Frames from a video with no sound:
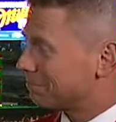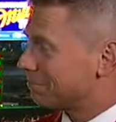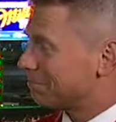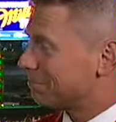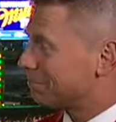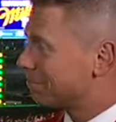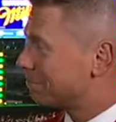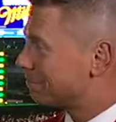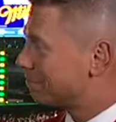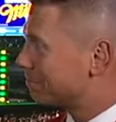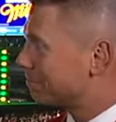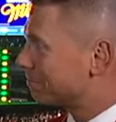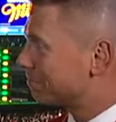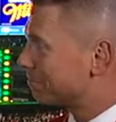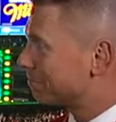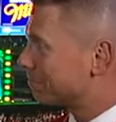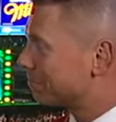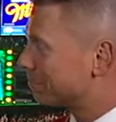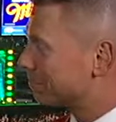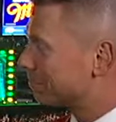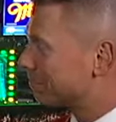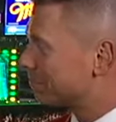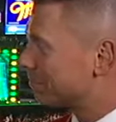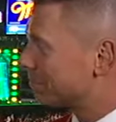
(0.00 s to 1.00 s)

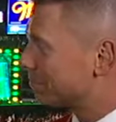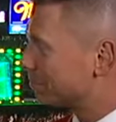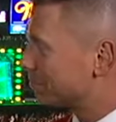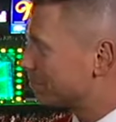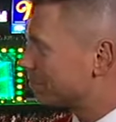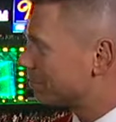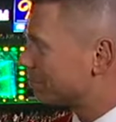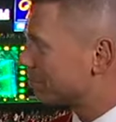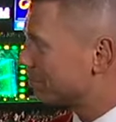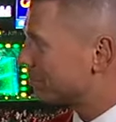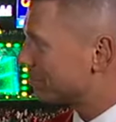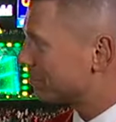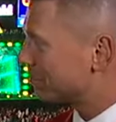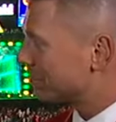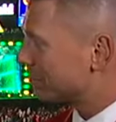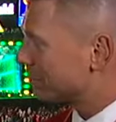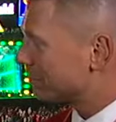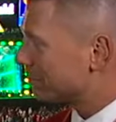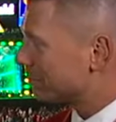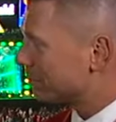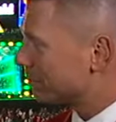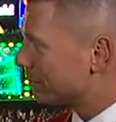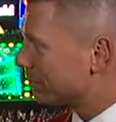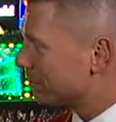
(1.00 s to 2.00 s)

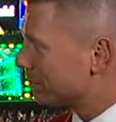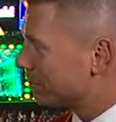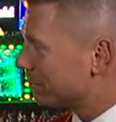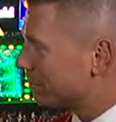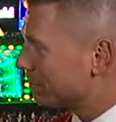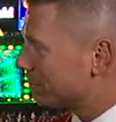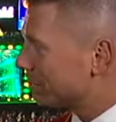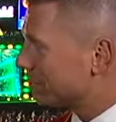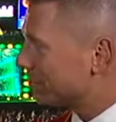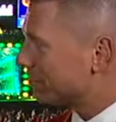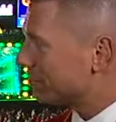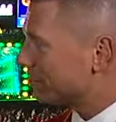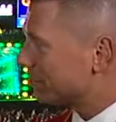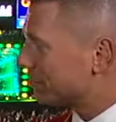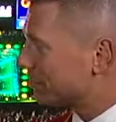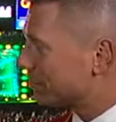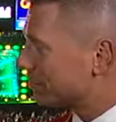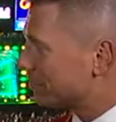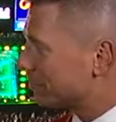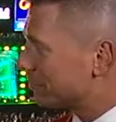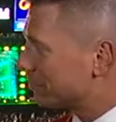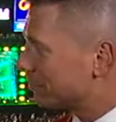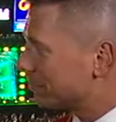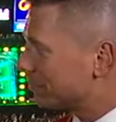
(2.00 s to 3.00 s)

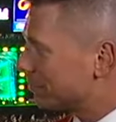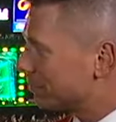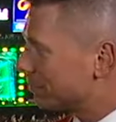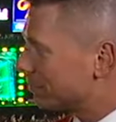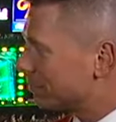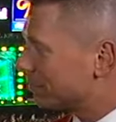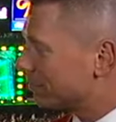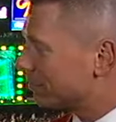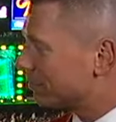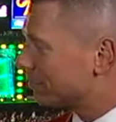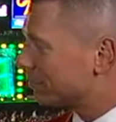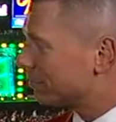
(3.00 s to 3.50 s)
(silent)